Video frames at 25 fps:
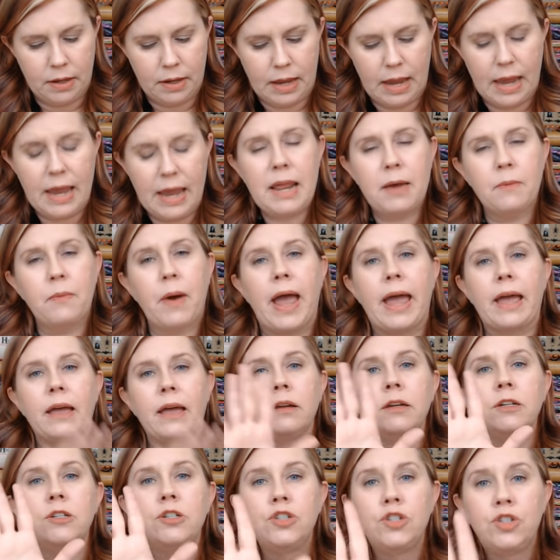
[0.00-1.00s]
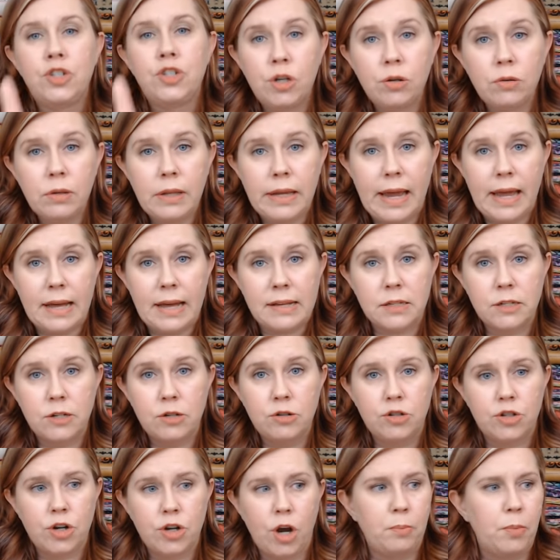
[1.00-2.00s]
anyway, Julie has a new
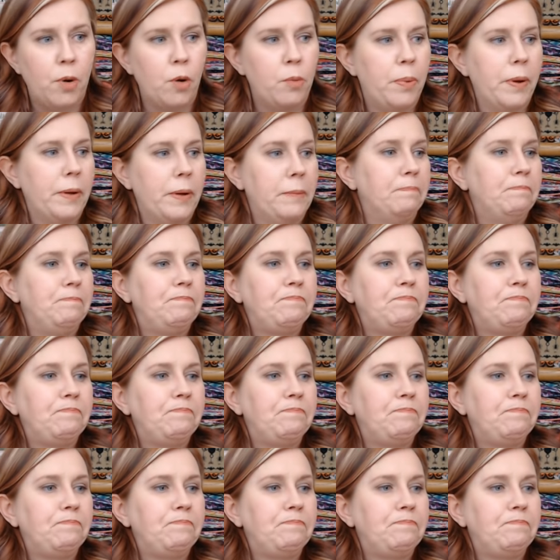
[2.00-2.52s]
shop open.